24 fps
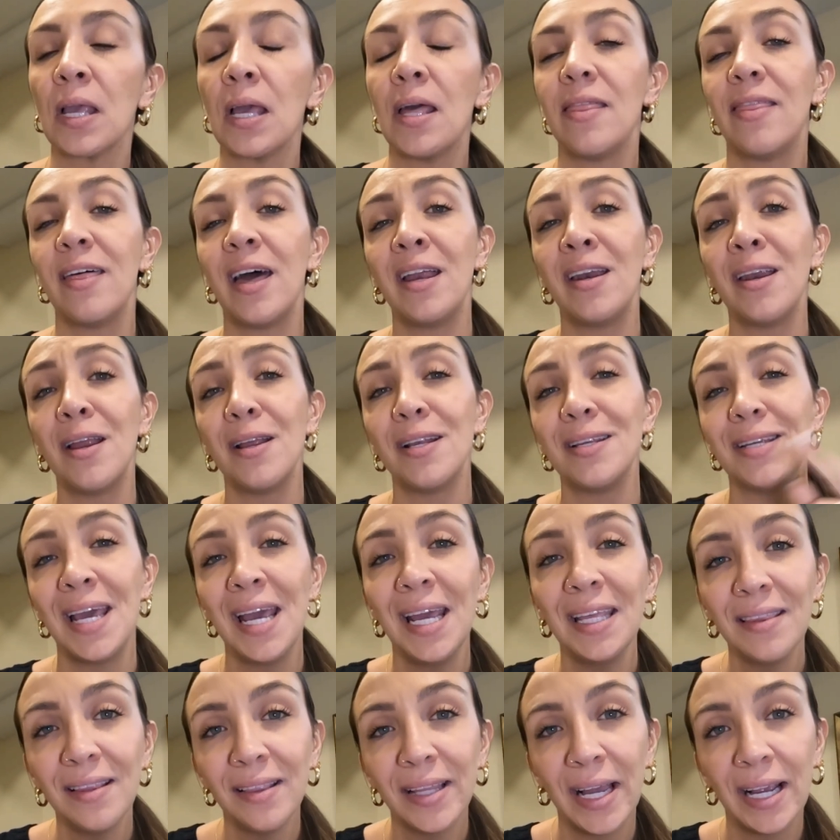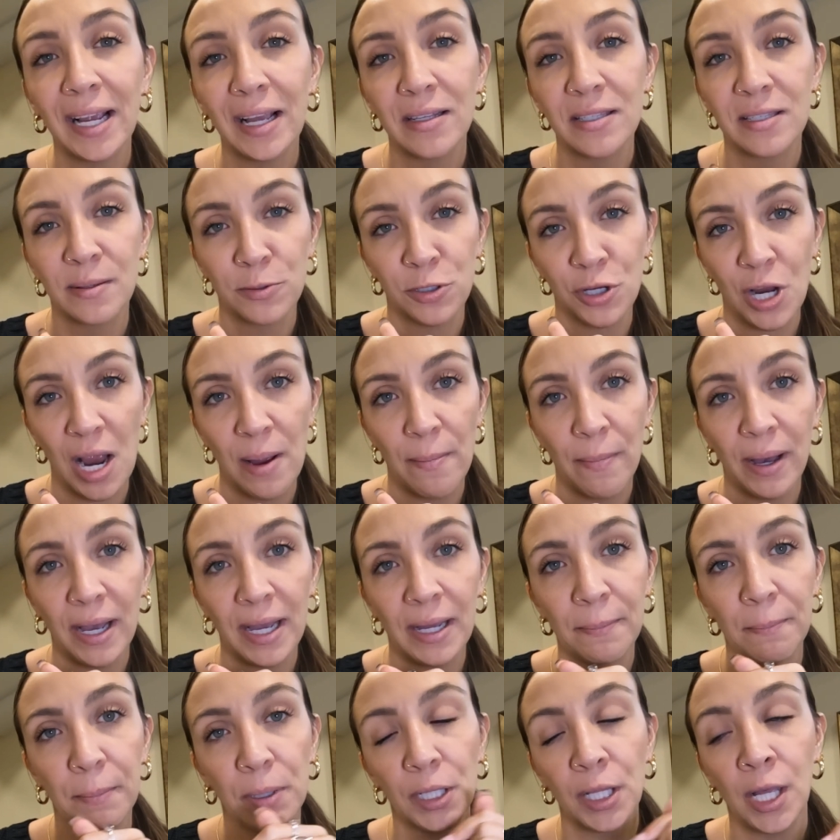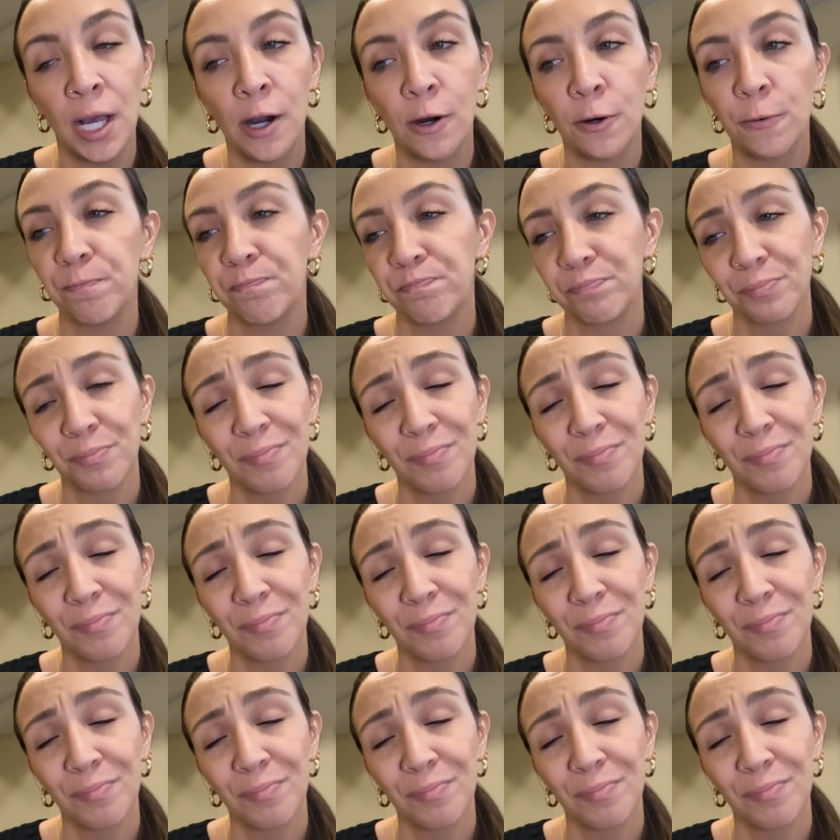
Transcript: then hit the like and subscribe button below.